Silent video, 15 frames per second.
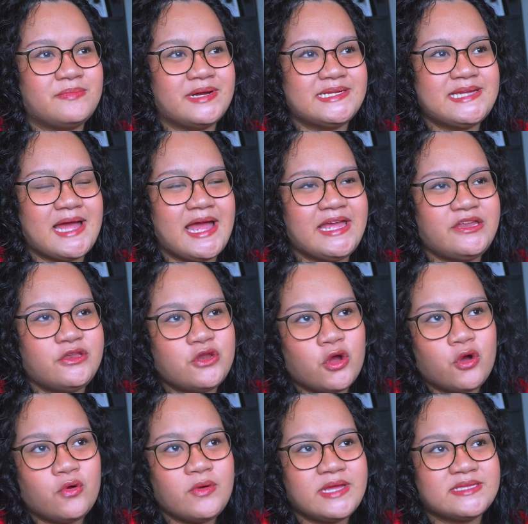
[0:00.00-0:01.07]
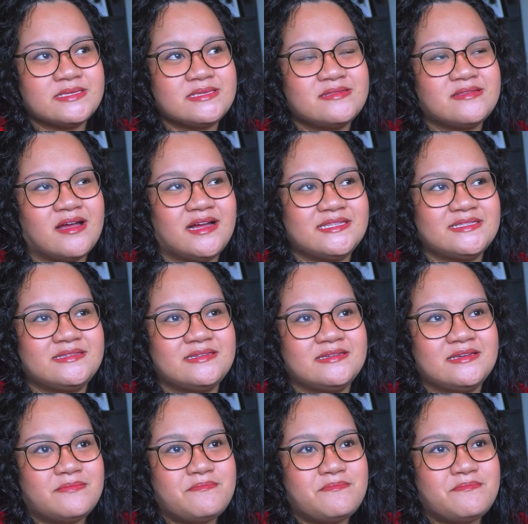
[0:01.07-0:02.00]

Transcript: but I know it's not